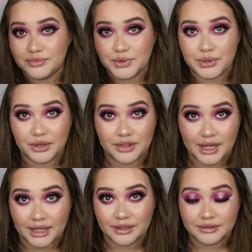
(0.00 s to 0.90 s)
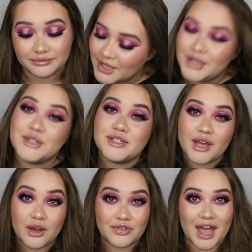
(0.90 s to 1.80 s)
Do your thing.
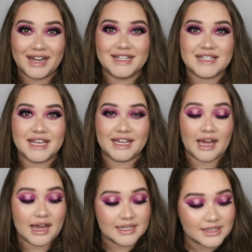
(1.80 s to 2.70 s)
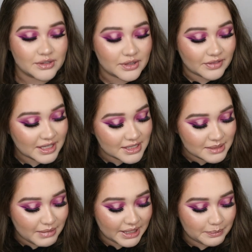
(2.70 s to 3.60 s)
So that is it, guys. That's
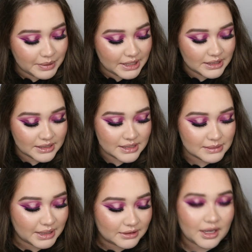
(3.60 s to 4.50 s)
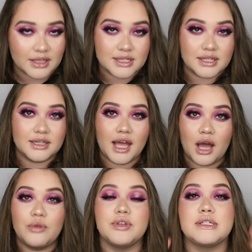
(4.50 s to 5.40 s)
my opinions, my thoughts on
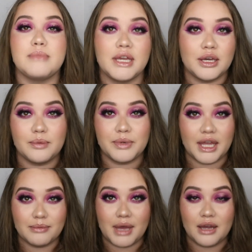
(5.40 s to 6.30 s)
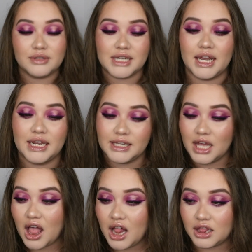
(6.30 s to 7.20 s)
how this makeup came out. I
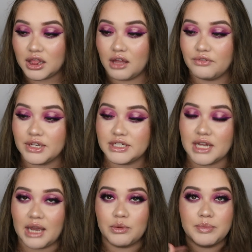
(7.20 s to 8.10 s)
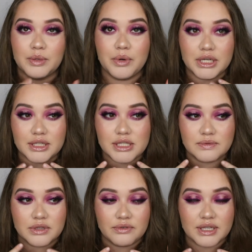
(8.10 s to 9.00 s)
love it. I will be wearing this
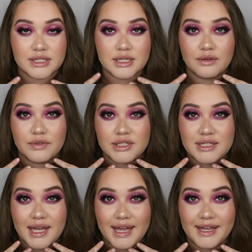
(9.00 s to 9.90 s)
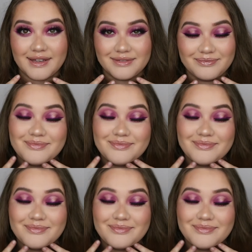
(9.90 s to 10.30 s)
for the rest of the day.